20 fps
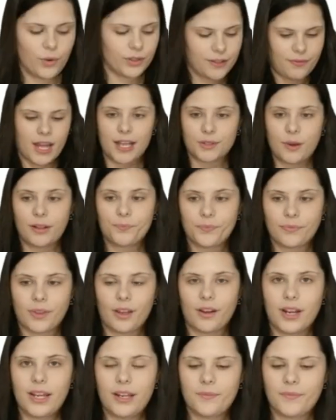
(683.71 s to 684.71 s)
So if we think
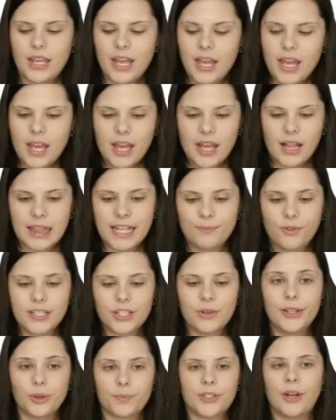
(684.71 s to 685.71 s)
back to
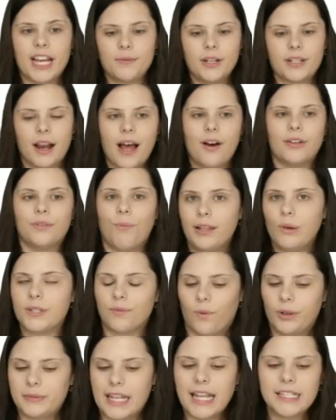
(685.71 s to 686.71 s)
our building a
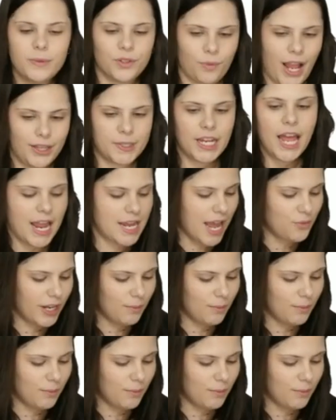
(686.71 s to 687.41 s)
house analogy,